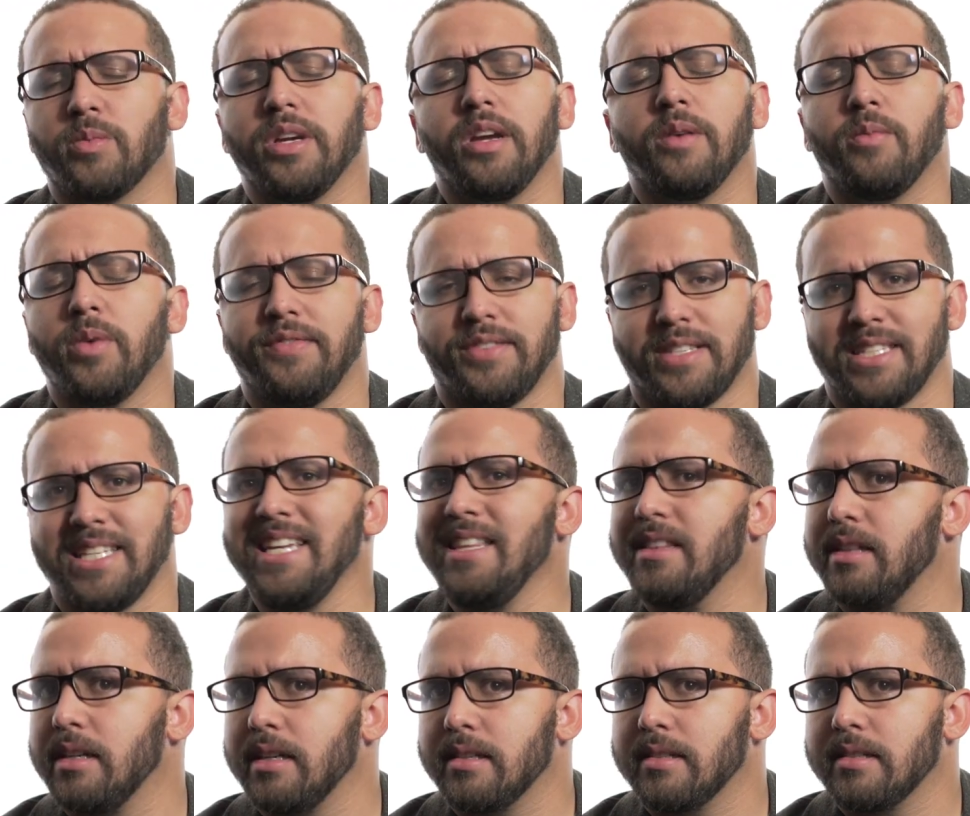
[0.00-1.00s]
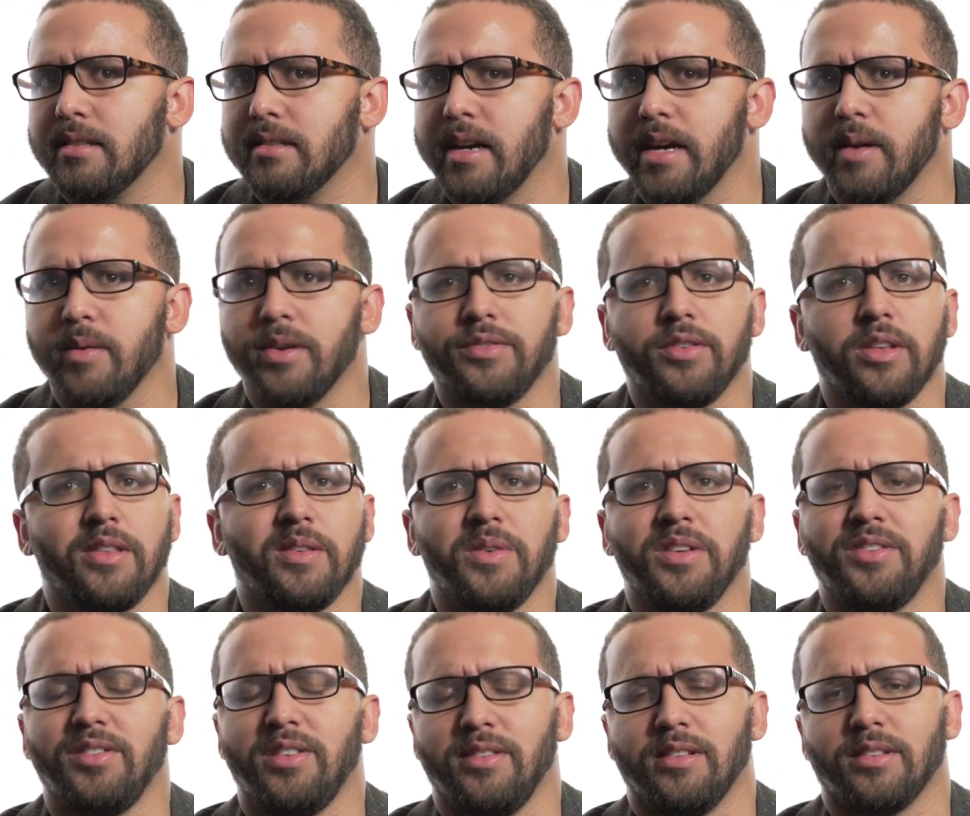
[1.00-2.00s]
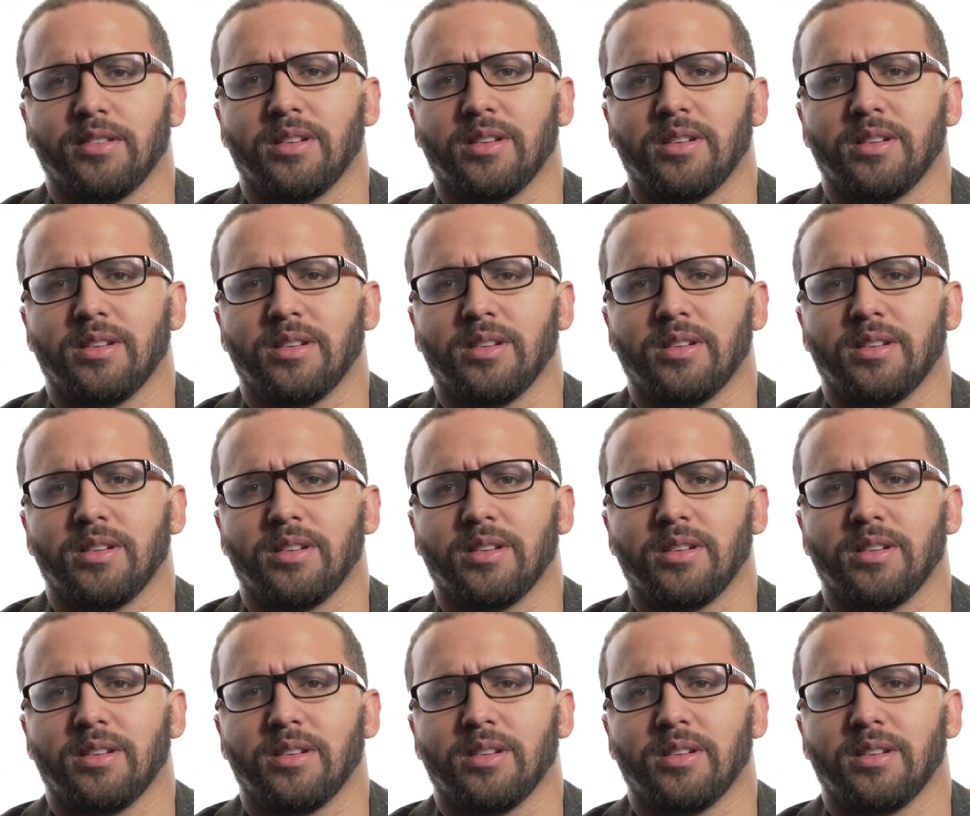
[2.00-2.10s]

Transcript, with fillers: And we've seen this, right? We've seen